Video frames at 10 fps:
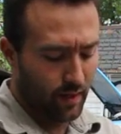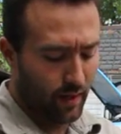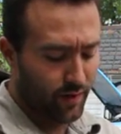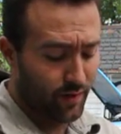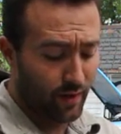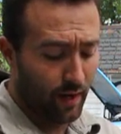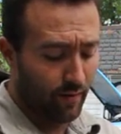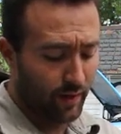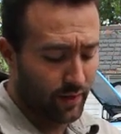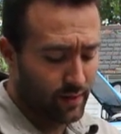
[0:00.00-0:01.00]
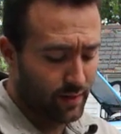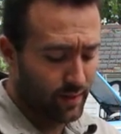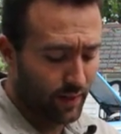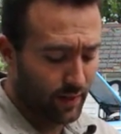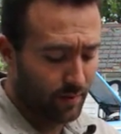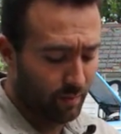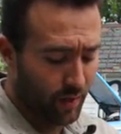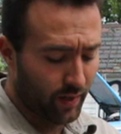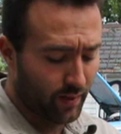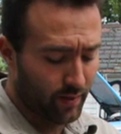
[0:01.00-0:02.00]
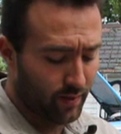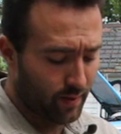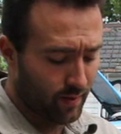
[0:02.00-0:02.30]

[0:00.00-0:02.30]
I should have at least 6 springs.